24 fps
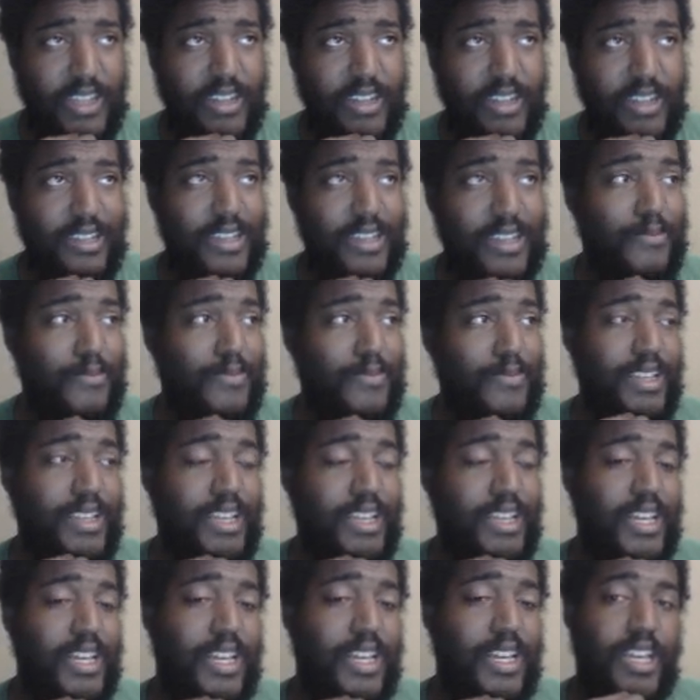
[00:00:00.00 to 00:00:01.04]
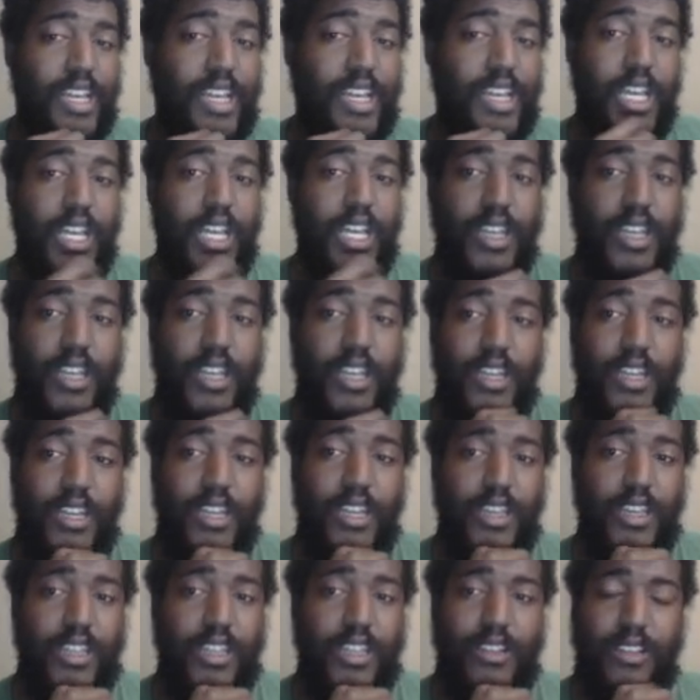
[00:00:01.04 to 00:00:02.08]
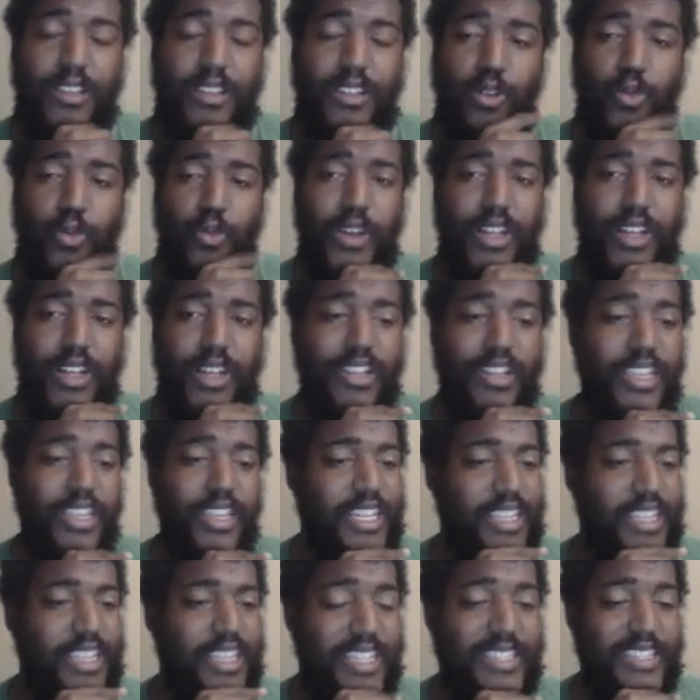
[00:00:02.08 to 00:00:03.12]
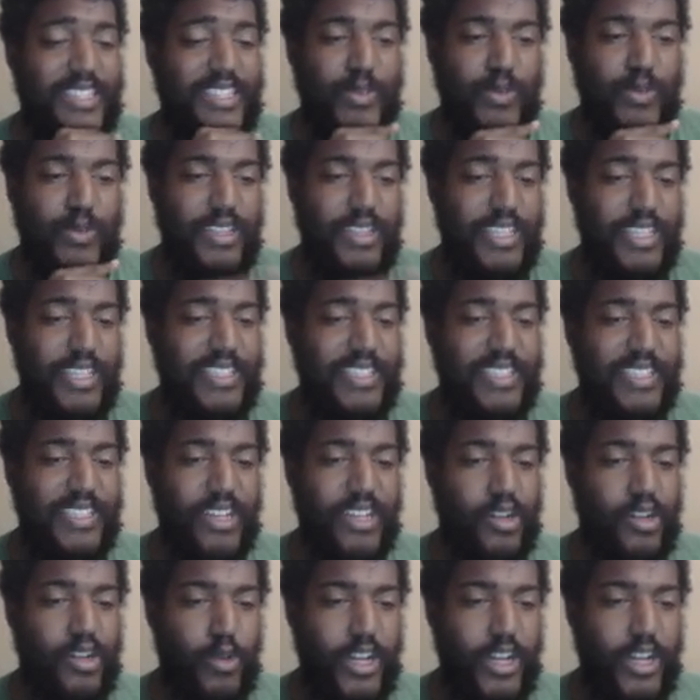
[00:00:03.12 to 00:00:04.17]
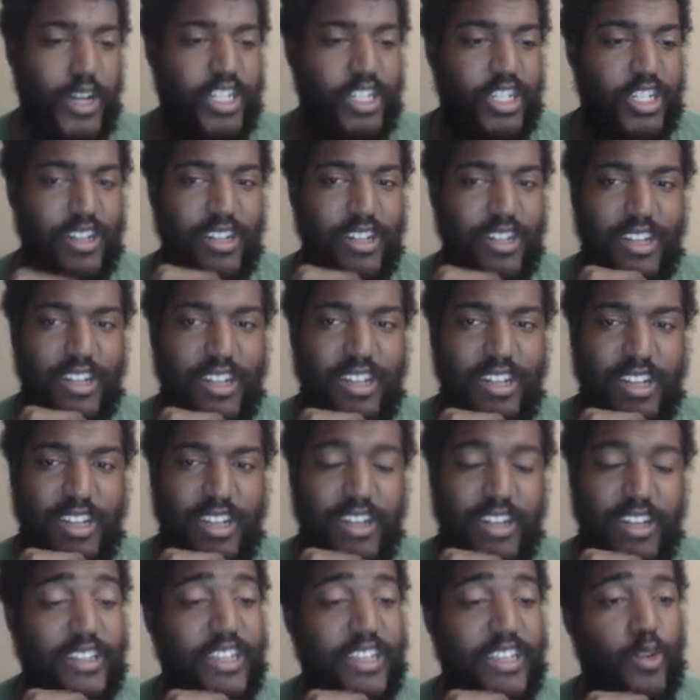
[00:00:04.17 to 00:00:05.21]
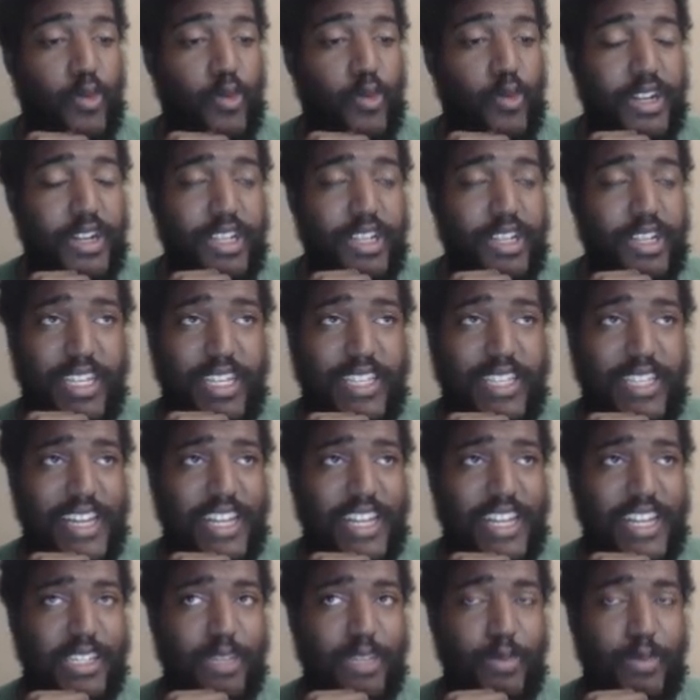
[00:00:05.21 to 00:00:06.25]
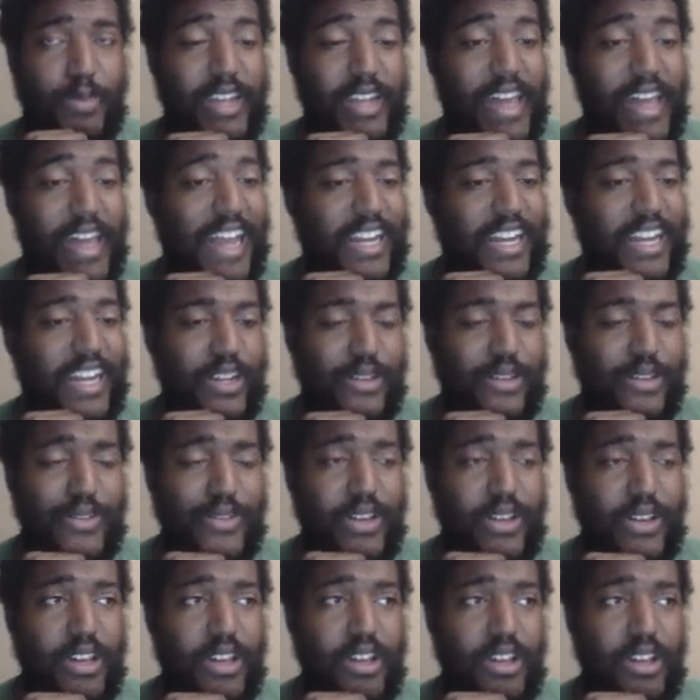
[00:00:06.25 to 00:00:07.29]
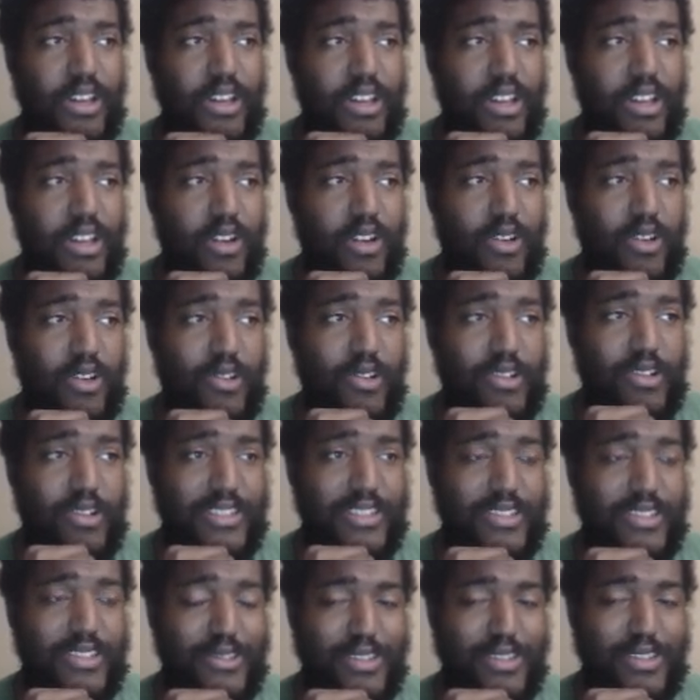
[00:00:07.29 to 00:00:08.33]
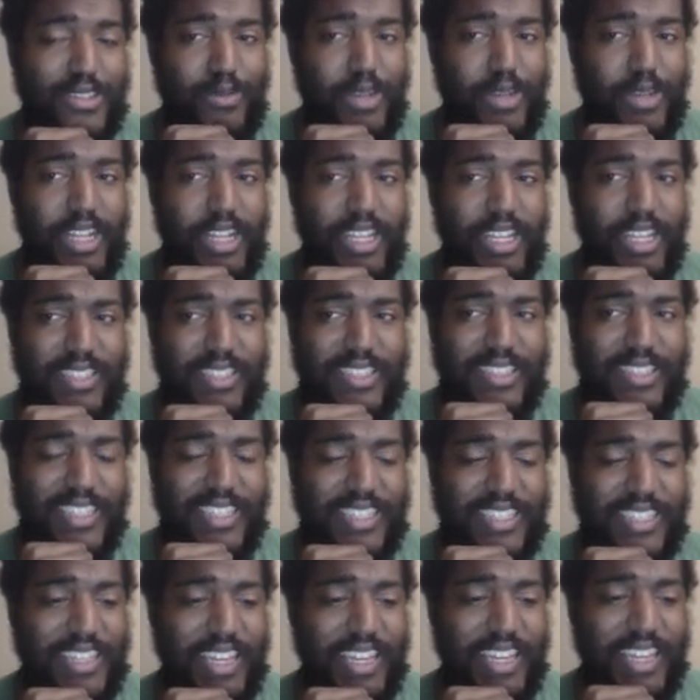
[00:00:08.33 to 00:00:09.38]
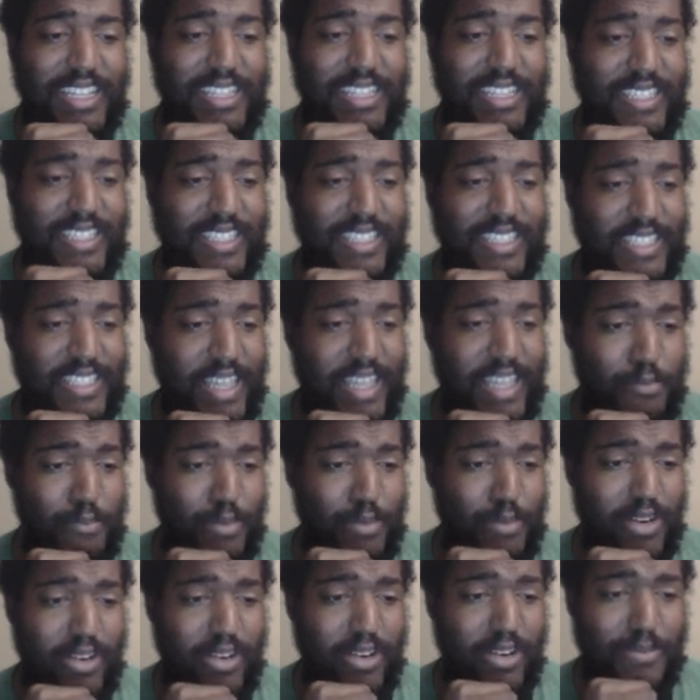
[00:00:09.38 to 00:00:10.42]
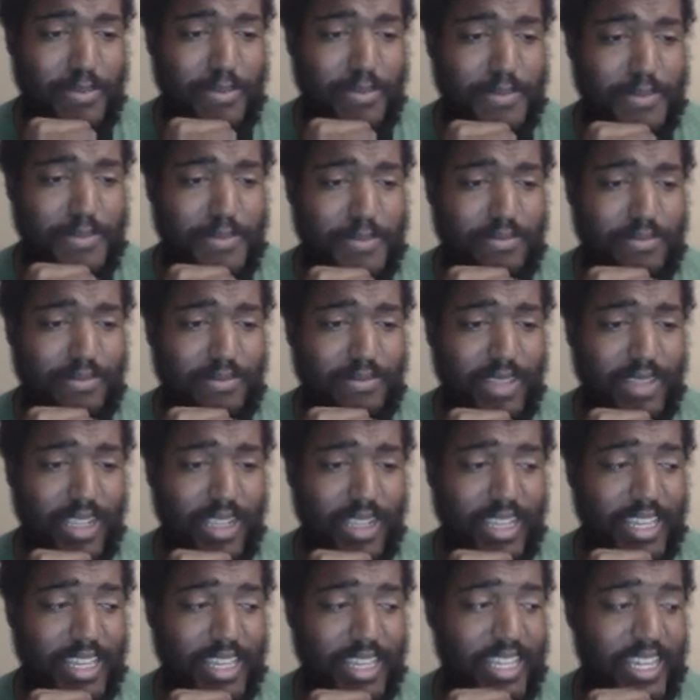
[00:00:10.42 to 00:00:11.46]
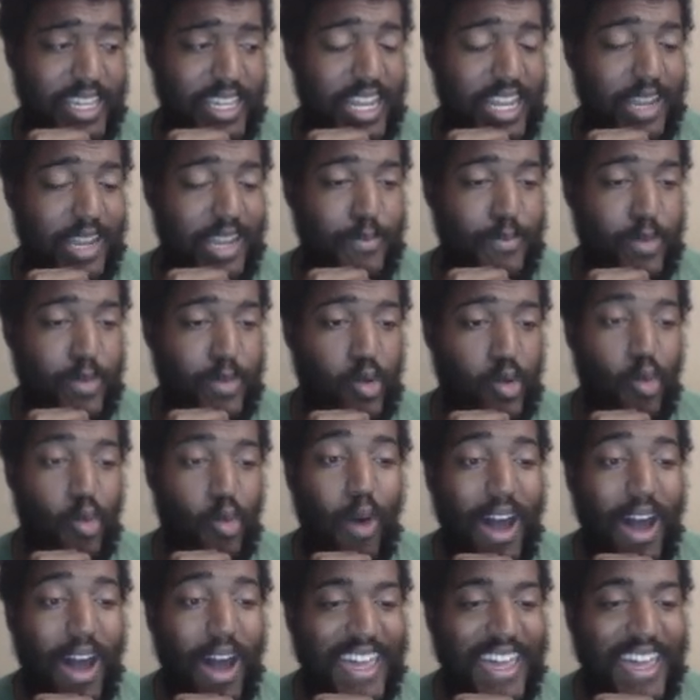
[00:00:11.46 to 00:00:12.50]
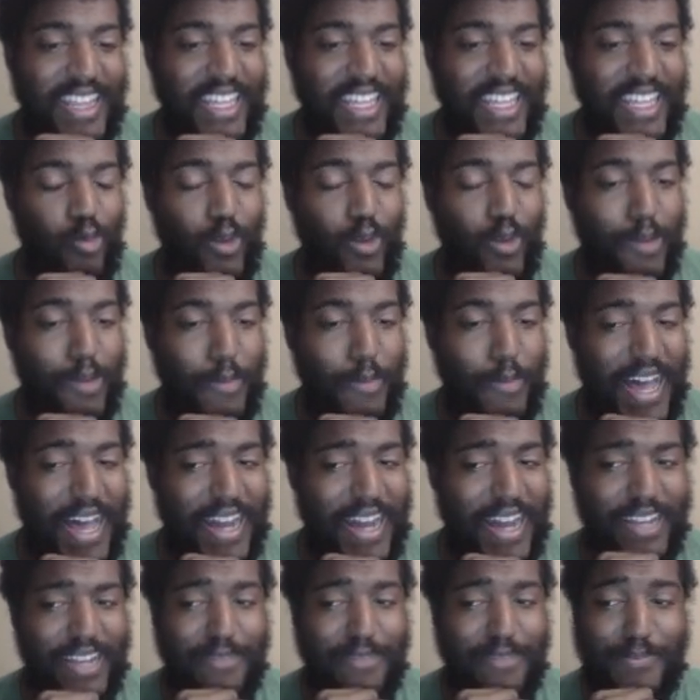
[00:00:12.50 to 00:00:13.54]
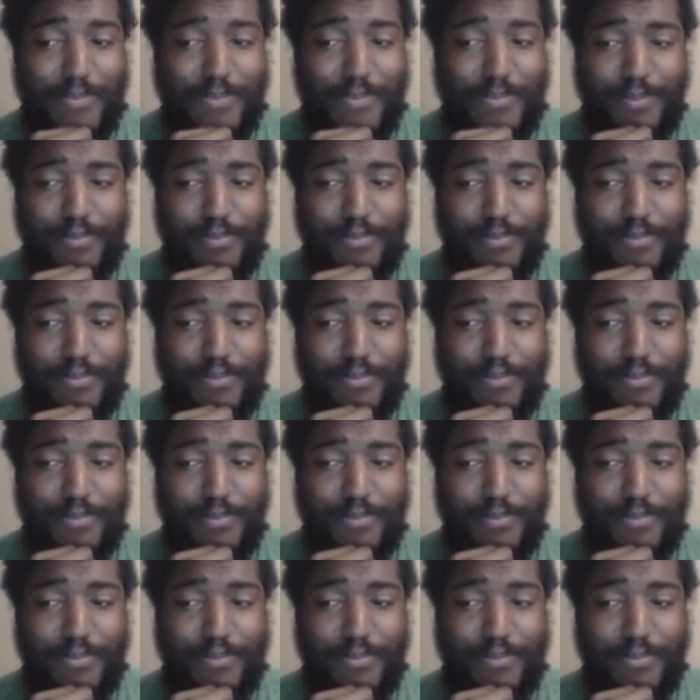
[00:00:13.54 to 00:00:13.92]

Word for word: You know, the you know, the Arena League this this iteration of the Arena League has actually been active on social media since like December. Like they kind of quietly went about it